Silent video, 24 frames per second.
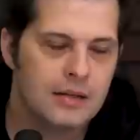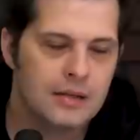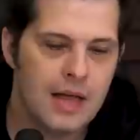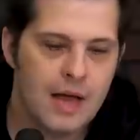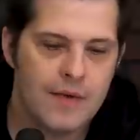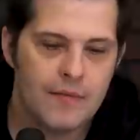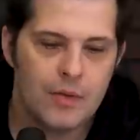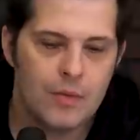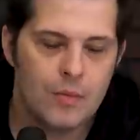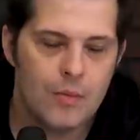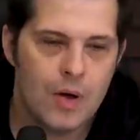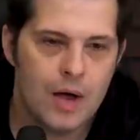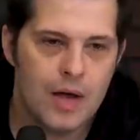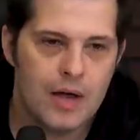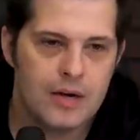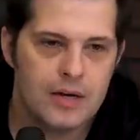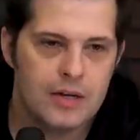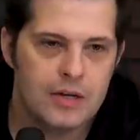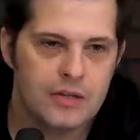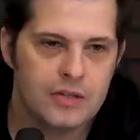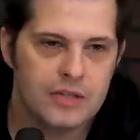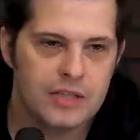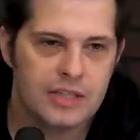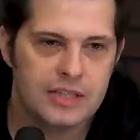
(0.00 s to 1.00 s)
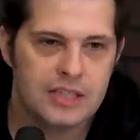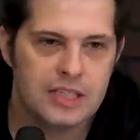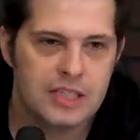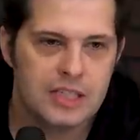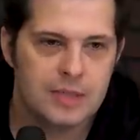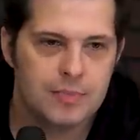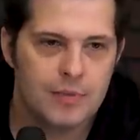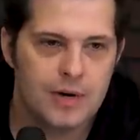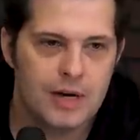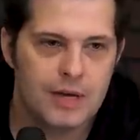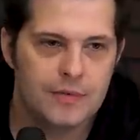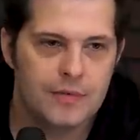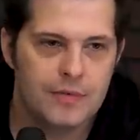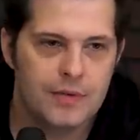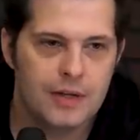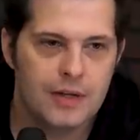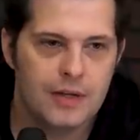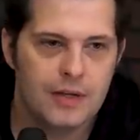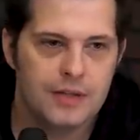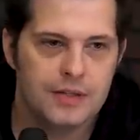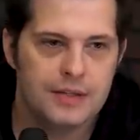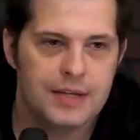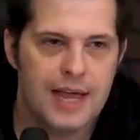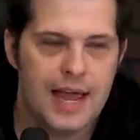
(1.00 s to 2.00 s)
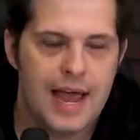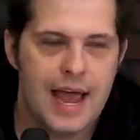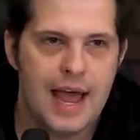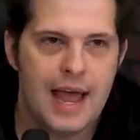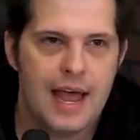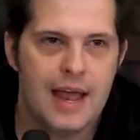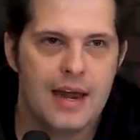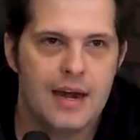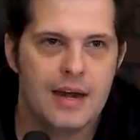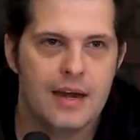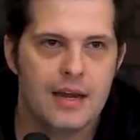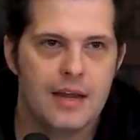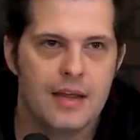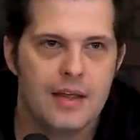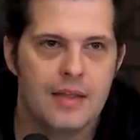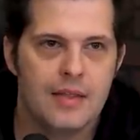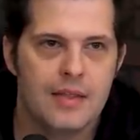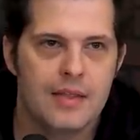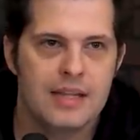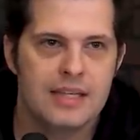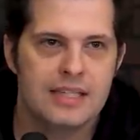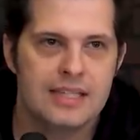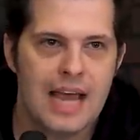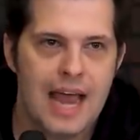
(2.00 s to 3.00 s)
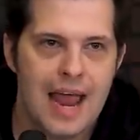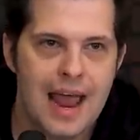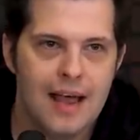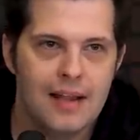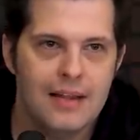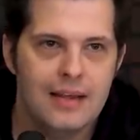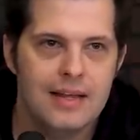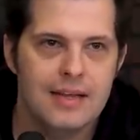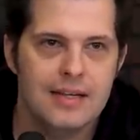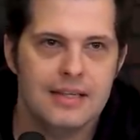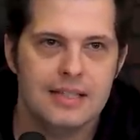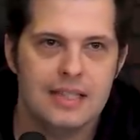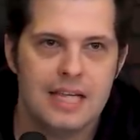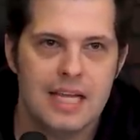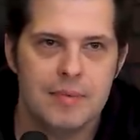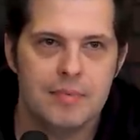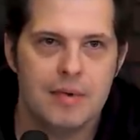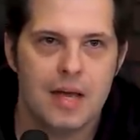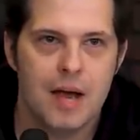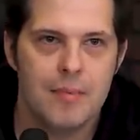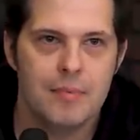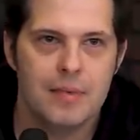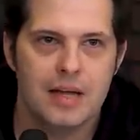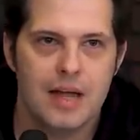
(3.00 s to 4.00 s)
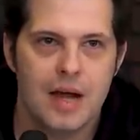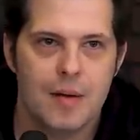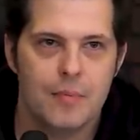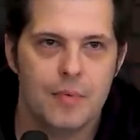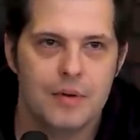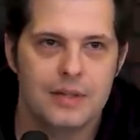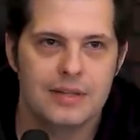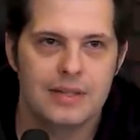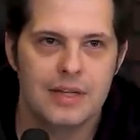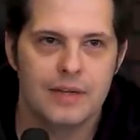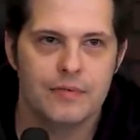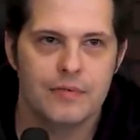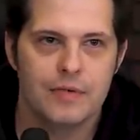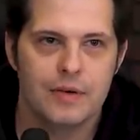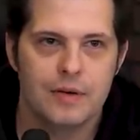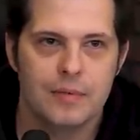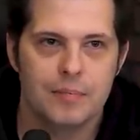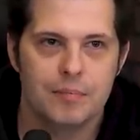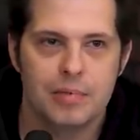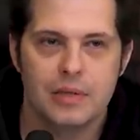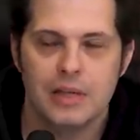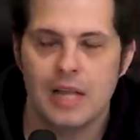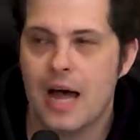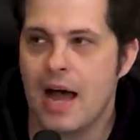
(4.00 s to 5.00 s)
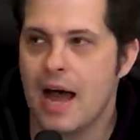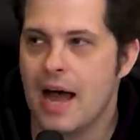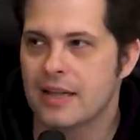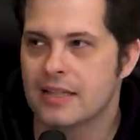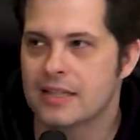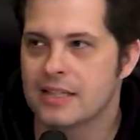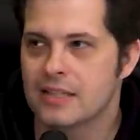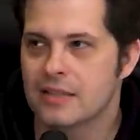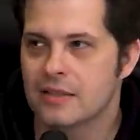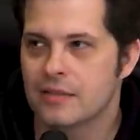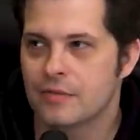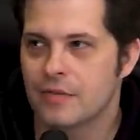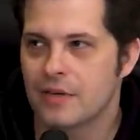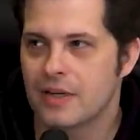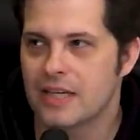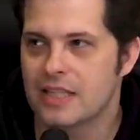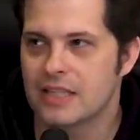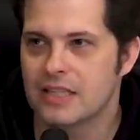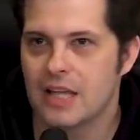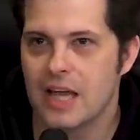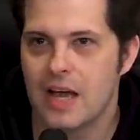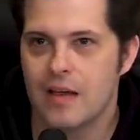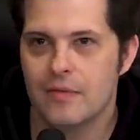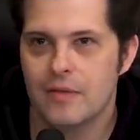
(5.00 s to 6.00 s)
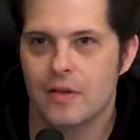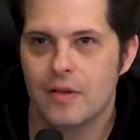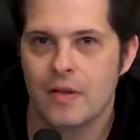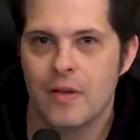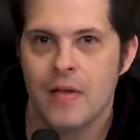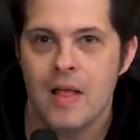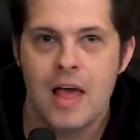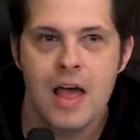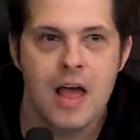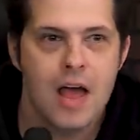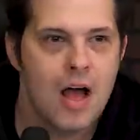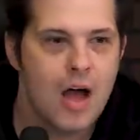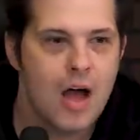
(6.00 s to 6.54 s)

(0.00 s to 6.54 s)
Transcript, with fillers: level 1, you're just in Springfield and these aliens keep coming up with different plots for each level.